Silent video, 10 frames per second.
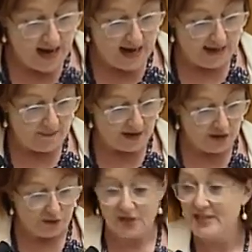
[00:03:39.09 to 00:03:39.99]
Um, um, I
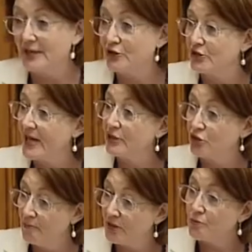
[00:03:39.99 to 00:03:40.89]
don't intend to take
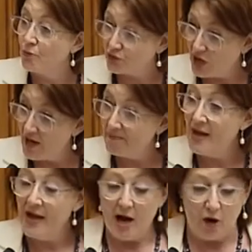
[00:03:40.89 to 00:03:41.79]
too much more time
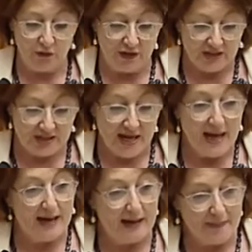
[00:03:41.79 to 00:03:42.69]
on this
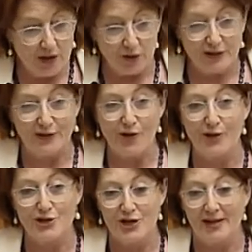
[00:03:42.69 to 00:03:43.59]
uh, beyond
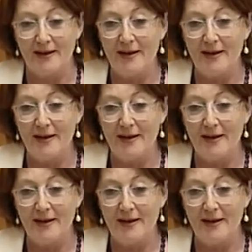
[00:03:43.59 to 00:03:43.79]
acknowledging